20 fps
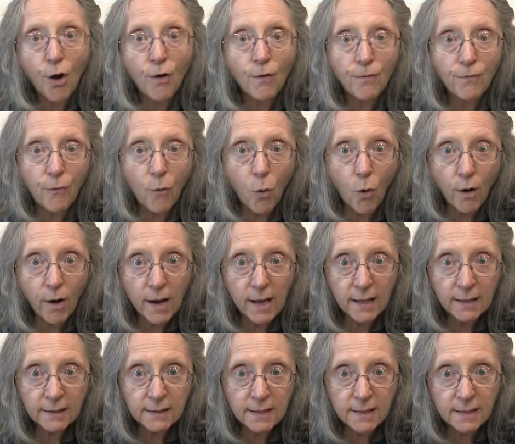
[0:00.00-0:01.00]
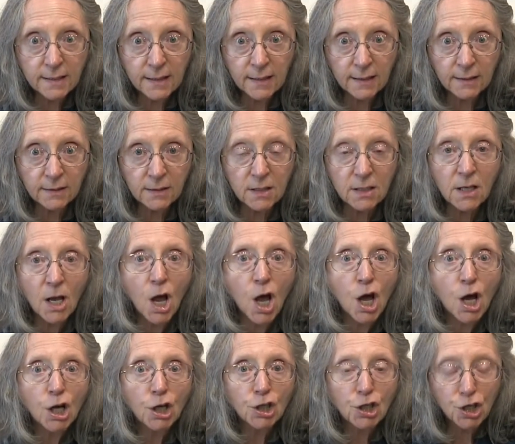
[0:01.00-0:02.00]
For instance,
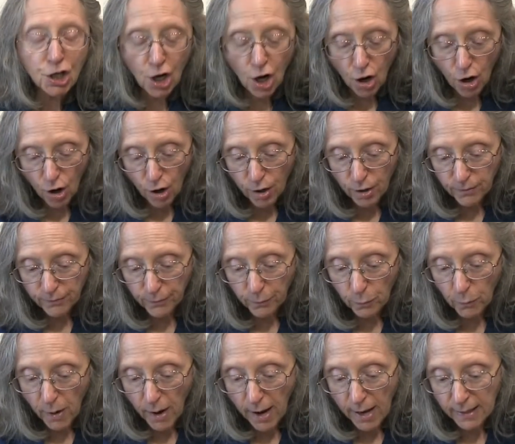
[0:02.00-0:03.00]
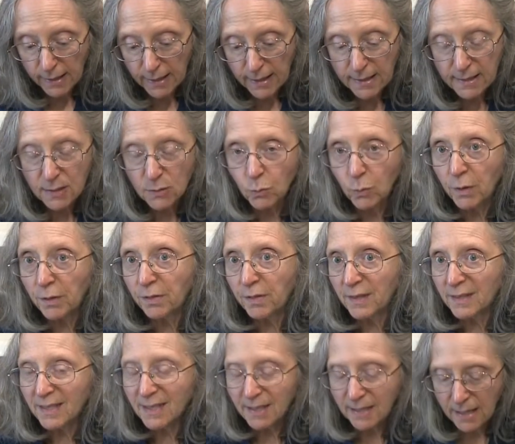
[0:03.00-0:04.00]
chard varieties with
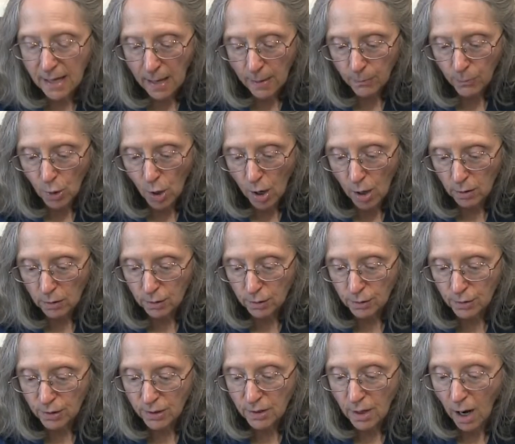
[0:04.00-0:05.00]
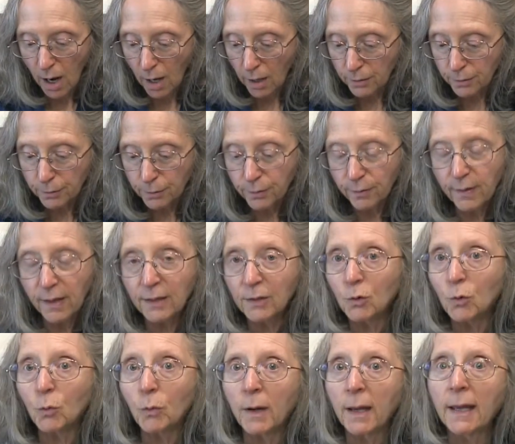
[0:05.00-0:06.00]
the stem colors other
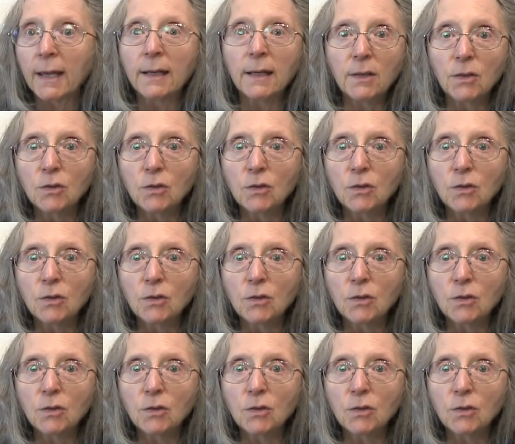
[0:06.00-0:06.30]
than green,